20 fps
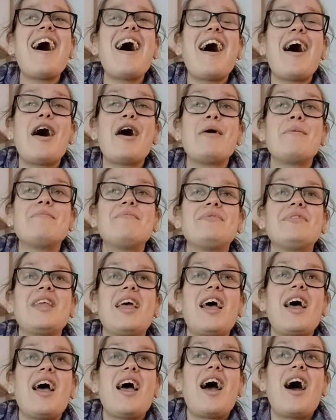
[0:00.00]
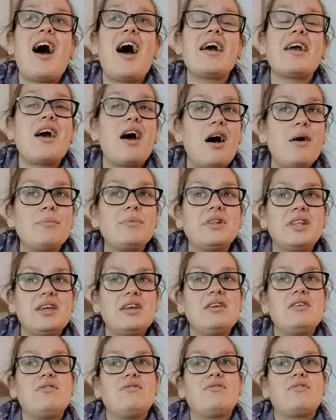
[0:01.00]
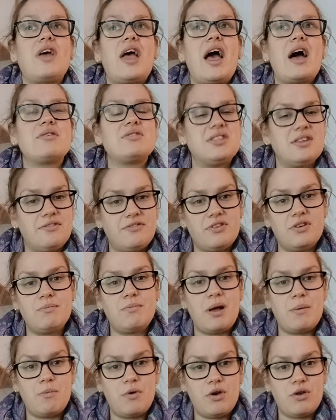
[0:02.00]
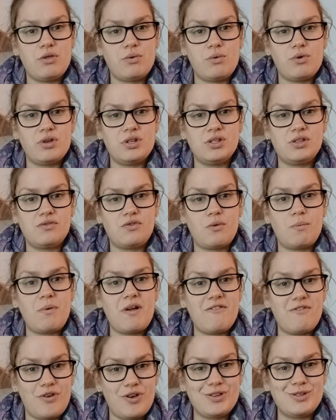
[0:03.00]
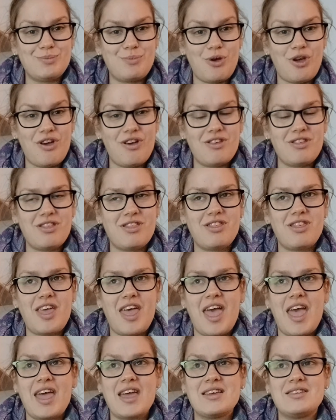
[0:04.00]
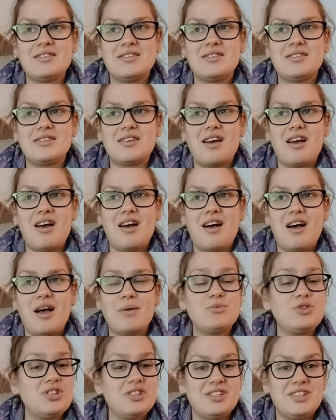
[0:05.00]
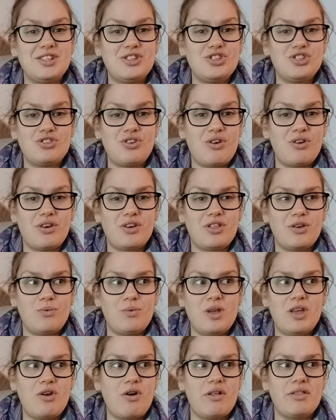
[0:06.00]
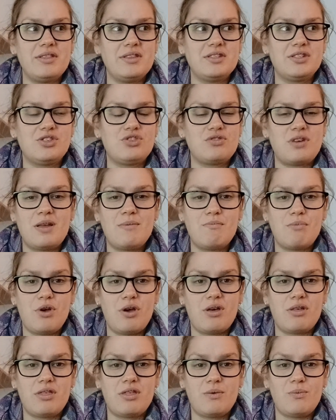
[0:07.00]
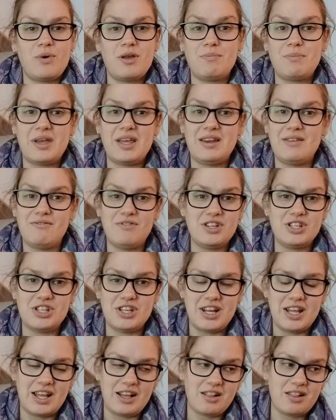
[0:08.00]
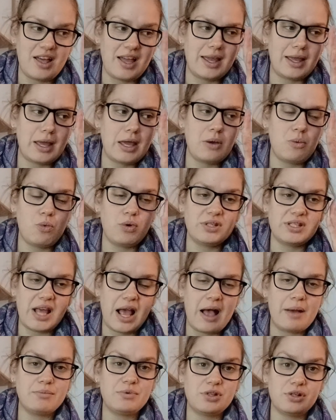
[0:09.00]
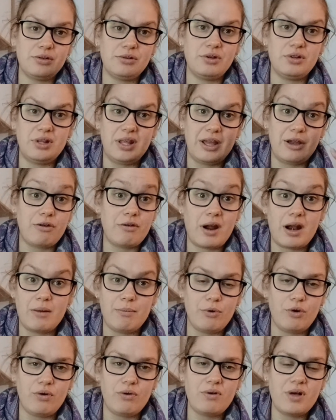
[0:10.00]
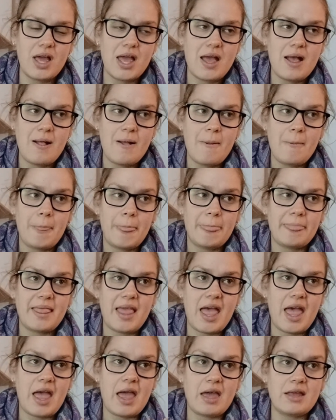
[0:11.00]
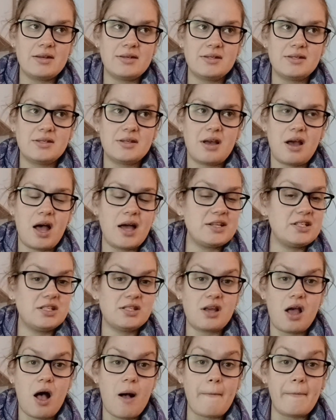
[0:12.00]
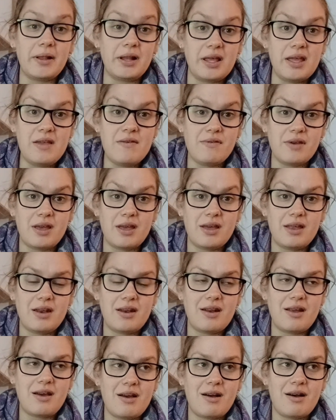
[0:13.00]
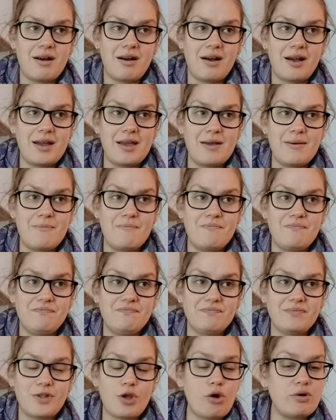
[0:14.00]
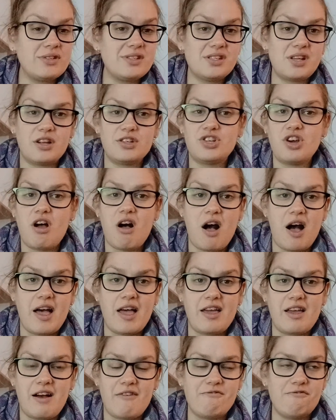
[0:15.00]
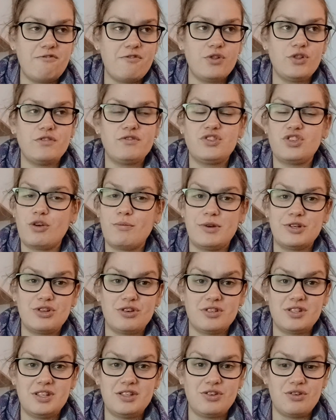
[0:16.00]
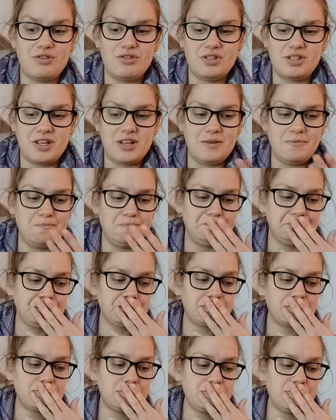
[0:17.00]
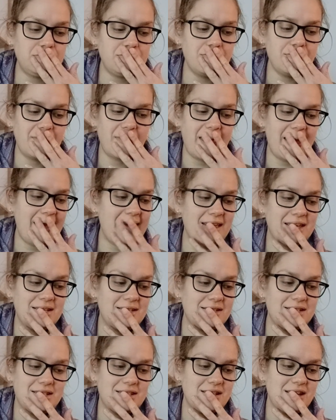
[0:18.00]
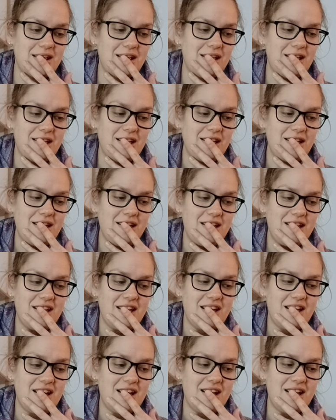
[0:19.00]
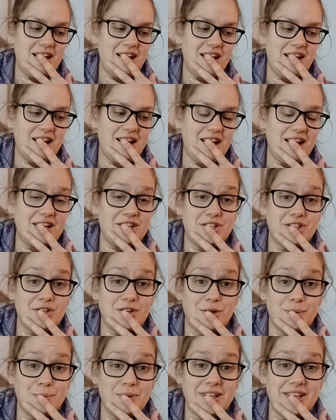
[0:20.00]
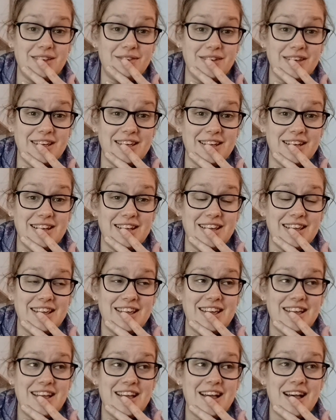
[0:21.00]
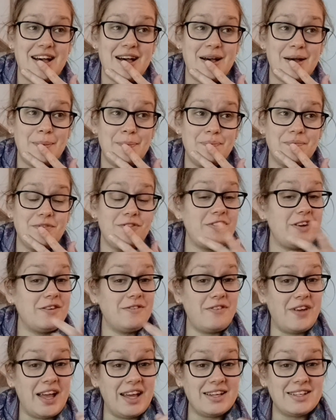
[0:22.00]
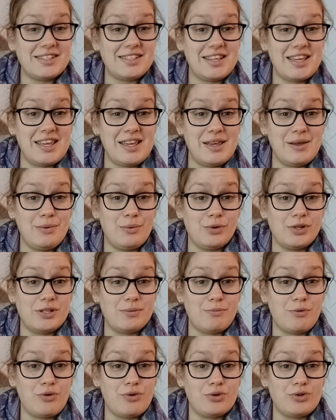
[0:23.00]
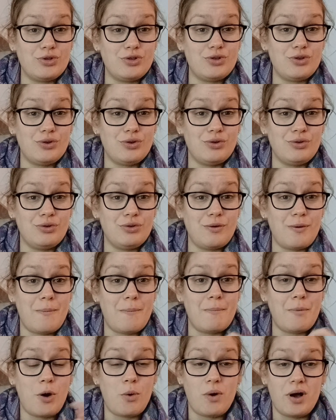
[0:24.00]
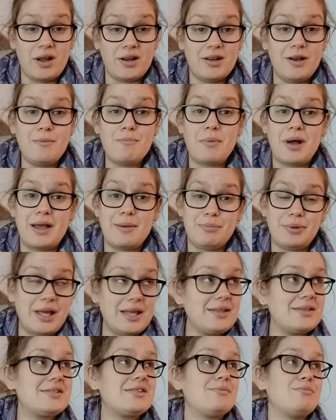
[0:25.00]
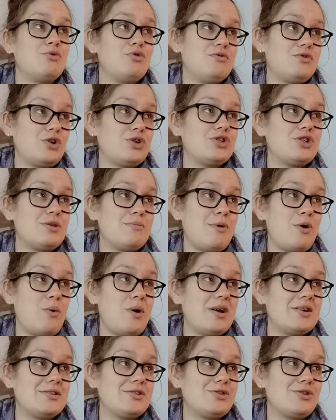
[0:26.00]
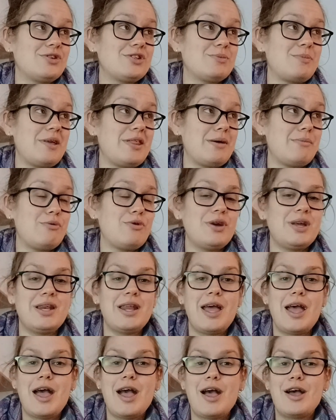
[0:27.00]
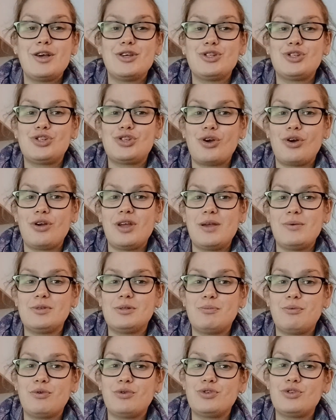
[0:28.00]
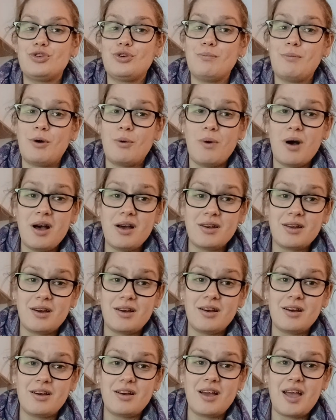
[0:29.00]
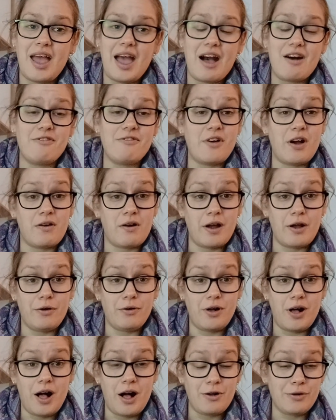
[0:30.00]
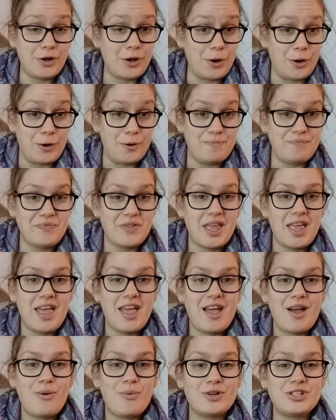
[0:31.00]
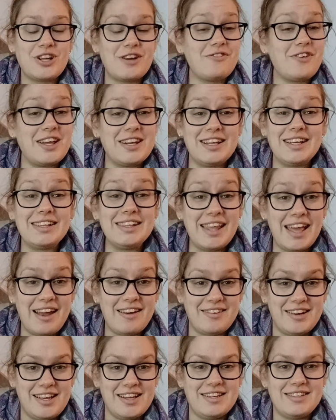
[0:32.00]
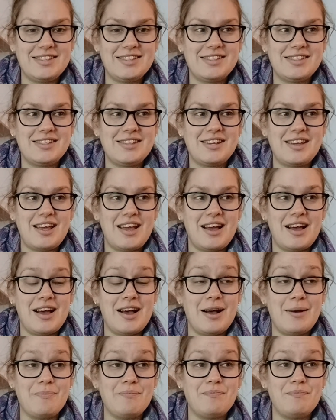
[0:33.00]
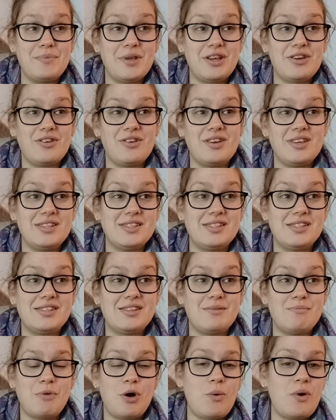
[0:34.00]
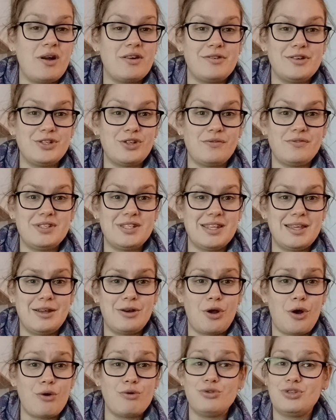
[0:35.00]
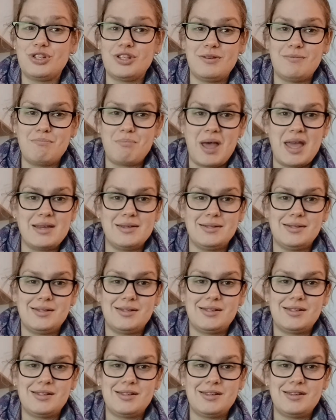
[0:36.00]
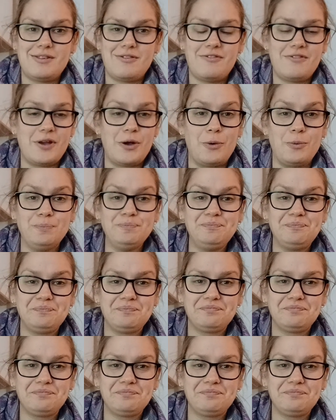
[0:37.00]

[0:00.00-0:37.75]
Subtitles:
I can't believe how different my birth was from my first birth. And I'm just in shock that we got this dream birth that we've been envisioning. Like, it was absolutely incredible. And I just can't believe it. I'm on such a high. I'm full of so much oxytocin. And I just couldn't believe it. Fun fact, he was born to Moana. My playlist had moved on to the Moana songs by that point. So he was born to Moana, How Far I'll Go, which I find hilarious, because Moana is obviously an ocean-based film.